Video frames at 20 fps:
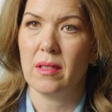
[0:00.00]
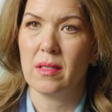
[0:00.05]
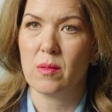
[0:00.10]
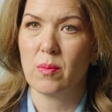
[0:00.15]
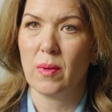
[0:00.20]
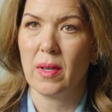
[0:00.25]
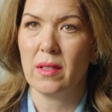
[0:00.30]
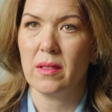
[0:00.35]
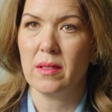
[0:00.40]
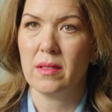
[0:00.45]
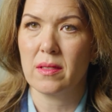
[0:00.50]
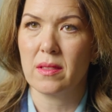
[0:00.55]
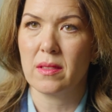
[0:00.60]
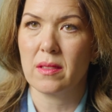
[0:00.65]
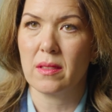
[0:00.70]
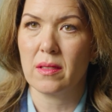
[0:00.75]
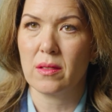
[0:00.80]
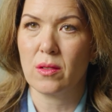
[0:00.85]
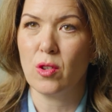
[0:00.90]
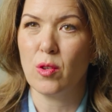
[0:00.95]
as well
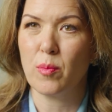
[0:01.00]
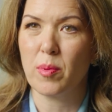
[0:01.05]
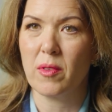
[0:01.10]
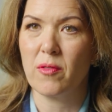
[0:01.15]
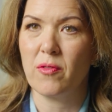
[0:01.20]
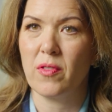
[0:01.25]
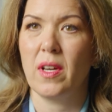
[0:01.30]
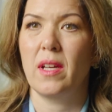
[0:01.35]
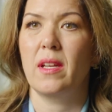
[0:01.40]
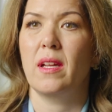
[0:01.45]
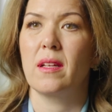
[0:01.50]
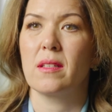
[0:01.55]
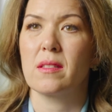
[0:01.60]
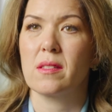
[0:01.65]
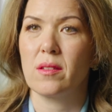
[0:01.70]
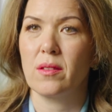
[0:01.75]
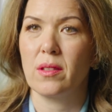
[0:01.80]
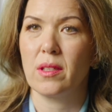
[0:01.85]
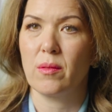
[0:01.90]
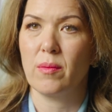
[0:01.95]
as a corporate
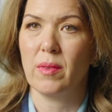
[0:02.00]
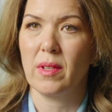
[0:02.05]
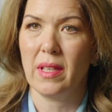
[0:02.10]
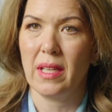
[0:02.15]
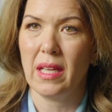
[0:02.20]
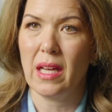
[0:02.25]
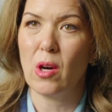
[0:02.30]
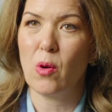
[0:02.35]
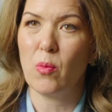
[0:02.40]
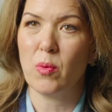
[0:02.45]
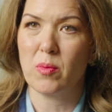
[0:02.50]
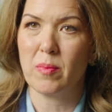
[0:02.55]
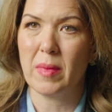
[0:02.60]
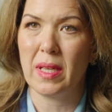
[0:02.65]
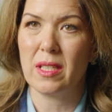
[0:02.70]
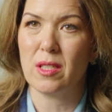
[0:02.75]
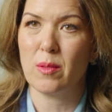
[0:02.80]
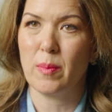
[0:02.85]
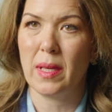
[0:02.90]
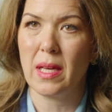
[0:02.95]
finance lawyer really helped
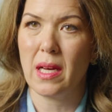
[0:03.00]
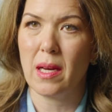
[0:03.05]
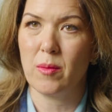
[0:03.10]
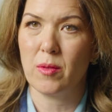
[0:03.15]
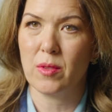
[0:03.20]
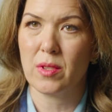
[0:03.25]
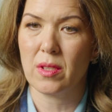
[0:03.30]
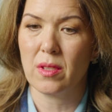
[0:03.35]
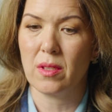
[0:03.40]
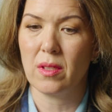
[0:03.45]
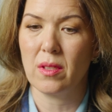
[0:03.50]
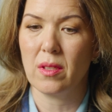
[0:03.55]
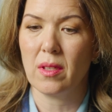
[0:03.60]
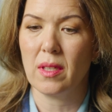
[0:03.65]
me to be able to